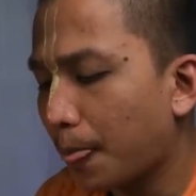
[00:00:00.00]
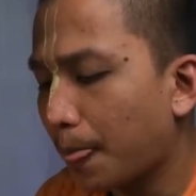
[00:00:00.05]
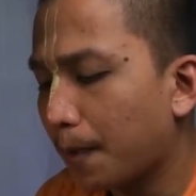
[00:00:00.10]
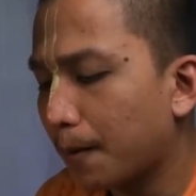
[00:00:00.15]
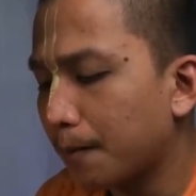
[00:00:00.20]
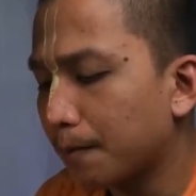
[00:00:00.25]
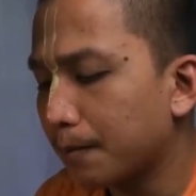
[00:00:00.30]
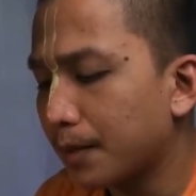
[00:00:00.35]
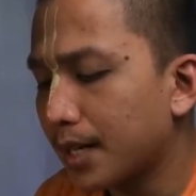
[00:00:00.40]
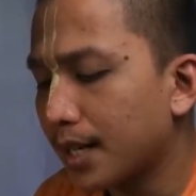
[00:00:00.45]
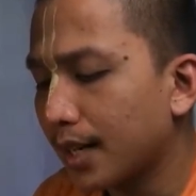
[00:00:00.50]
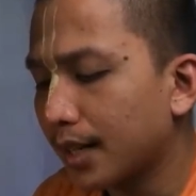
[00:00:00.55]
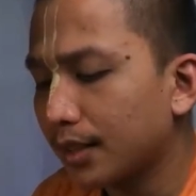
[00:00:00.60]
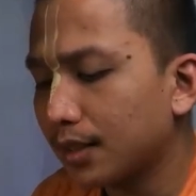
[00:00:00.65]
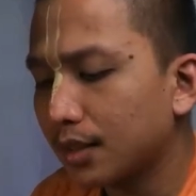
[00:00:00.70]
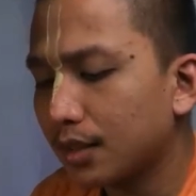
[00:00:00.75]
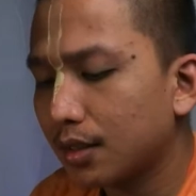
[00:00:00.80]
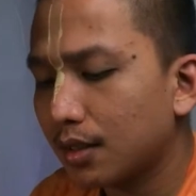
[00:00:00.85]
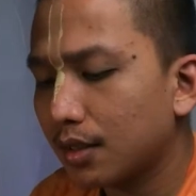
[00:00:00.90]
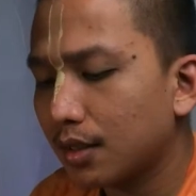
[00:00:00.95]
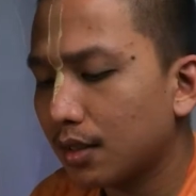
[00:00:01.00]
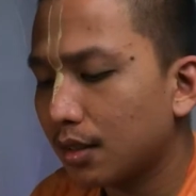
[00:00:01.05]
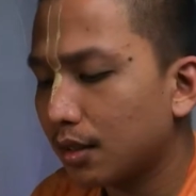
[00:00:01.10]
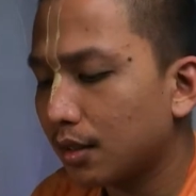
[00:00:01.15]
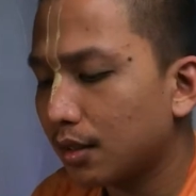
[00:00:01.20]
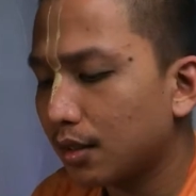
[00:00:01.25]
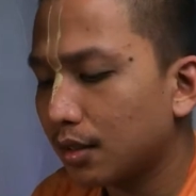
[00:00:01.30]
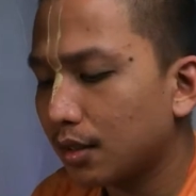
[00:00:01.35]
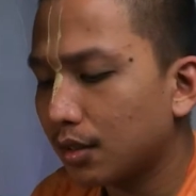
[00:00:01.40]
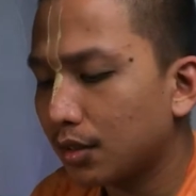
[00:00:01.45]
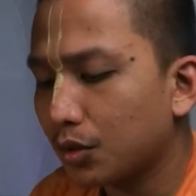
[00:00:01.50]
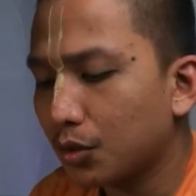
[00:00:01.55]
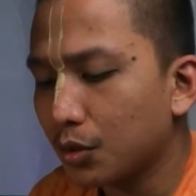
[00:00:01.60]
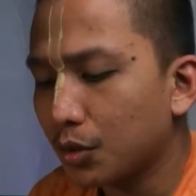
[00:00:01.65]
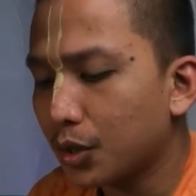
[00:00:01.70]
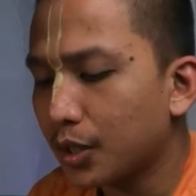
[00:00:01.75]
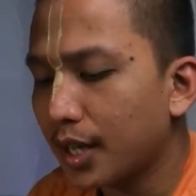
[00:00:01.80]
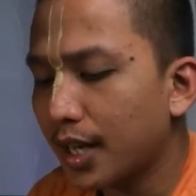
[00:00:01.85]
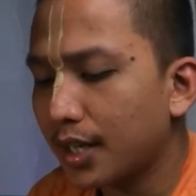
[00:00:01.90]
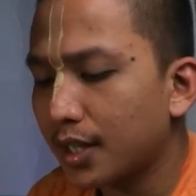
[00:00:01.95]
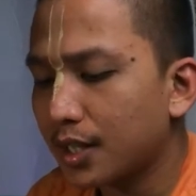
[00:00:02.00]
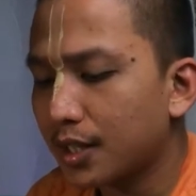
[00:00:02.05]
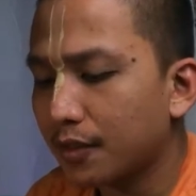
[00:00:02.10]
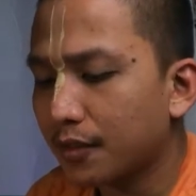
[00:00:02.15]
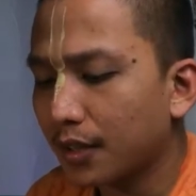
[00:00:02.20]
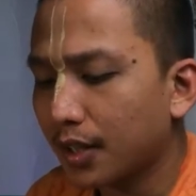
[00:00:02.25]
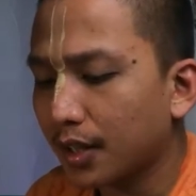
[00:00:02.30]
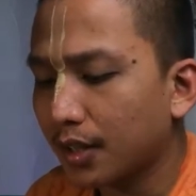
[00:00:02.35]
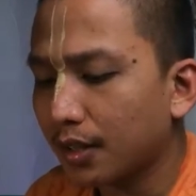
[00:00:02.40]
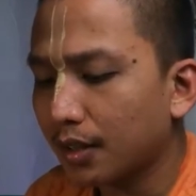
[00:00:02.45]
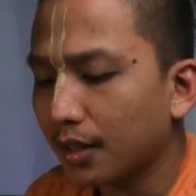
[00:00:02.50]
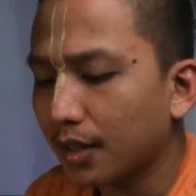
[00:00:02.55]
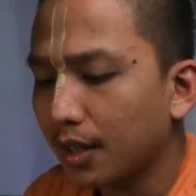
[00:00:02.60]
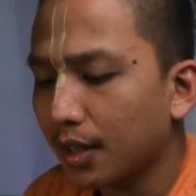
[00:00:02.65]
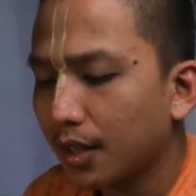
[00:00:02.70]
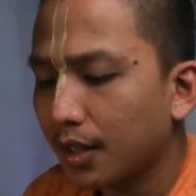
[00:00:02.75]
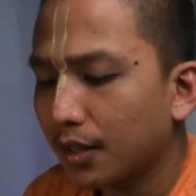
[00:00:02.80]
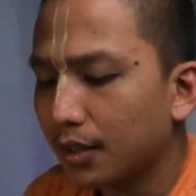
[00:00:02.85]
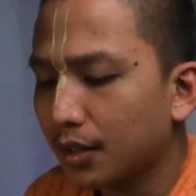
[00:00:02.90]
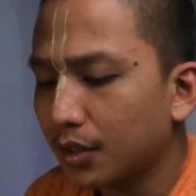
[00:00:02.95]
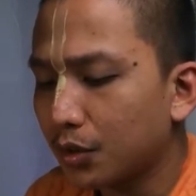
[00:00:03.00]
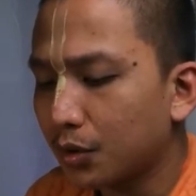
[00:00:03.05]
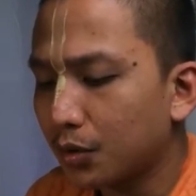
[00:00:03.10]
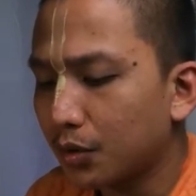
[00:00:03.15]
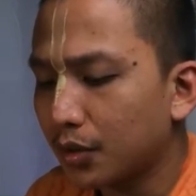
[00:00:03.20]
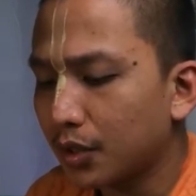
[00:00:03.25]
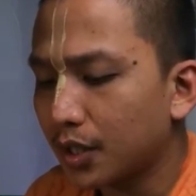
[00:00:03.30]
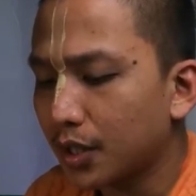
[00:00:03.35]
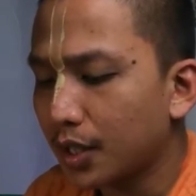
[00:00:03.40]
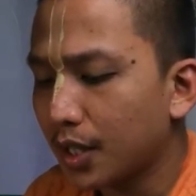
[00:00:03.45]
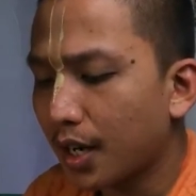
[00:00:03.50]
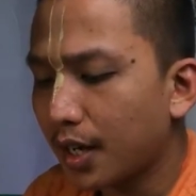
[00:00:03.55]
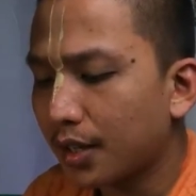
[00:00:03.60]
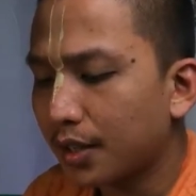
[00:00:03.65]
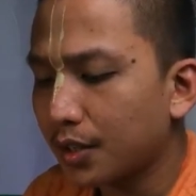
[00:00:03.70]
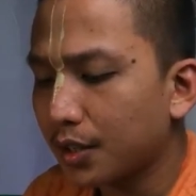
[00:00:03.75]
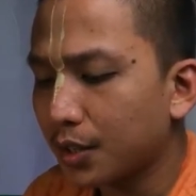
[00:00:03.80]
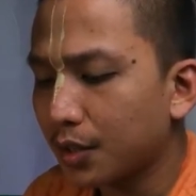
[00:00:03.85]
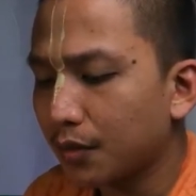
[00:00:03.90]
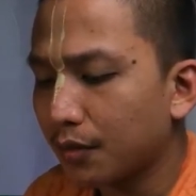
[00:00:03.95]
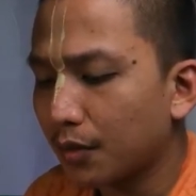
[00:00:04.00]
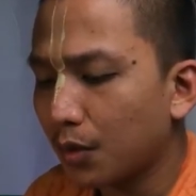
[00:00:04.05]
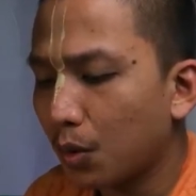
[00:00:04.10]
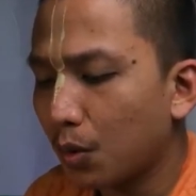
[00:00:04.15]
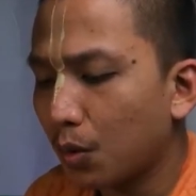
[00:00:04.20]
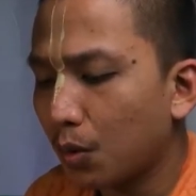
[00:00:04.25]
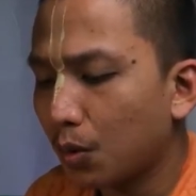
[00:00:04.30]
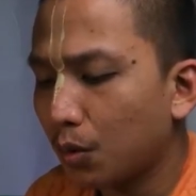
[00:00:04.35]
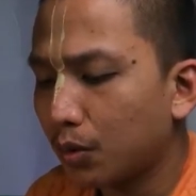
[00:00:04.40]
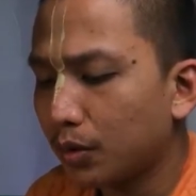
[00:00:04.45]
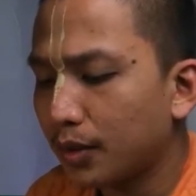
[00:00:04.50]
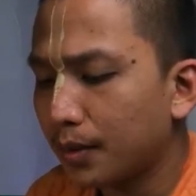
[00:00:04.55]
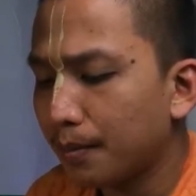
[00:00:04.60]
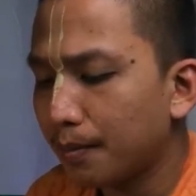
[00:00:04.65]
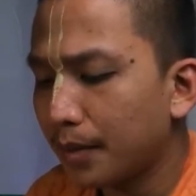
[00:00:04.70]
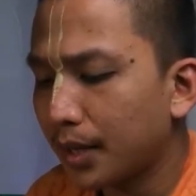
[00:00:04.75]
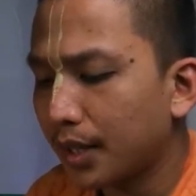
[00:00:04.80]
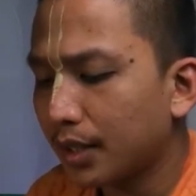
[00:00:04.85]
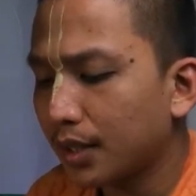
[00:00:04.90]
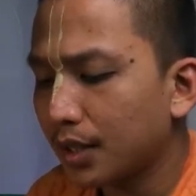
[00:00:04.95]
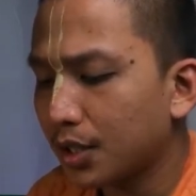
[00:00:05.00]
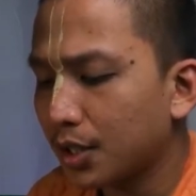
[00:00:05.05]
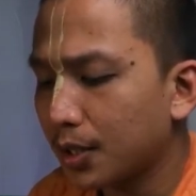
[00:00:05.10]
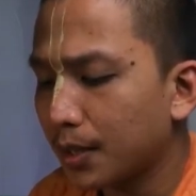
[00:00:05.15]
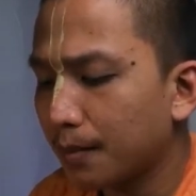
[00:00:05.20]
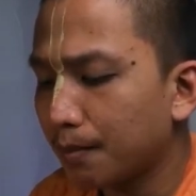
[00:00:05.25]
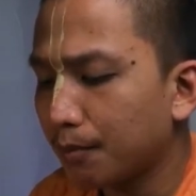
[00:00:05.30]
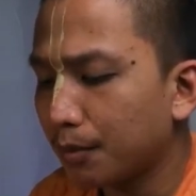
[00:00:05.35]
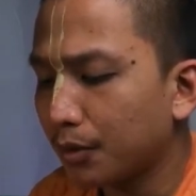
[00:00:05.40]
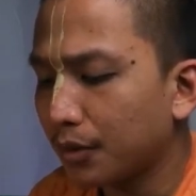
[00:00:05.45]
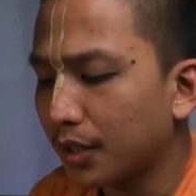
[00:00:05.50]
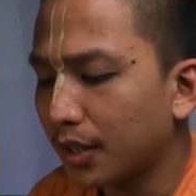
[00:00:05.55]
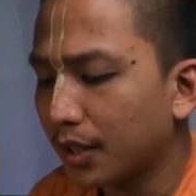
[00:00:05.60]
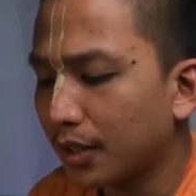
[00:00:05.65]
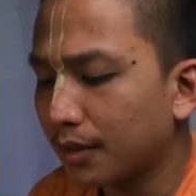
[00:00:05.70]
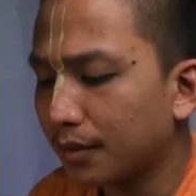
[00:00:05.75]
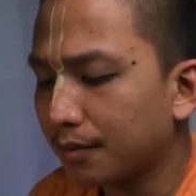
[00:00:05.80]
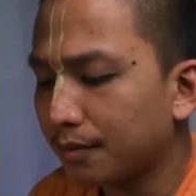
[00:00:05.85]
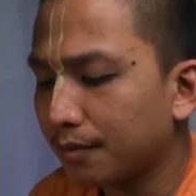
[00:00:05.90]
began to satisfy the desires of all the men assembled there.